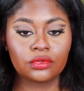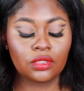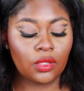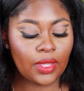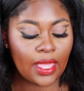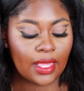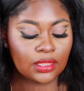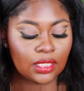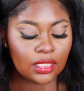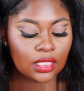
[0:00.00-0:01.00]
Okay, I
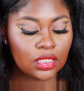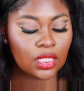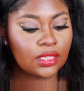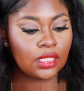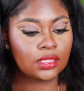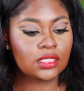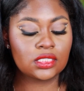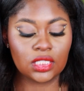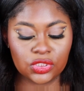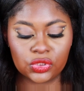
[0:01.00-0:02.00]
think
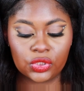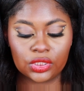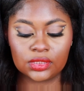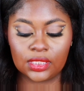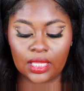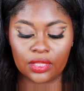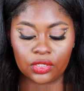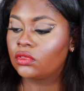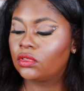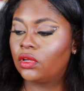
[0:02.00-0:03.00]
this looks good together.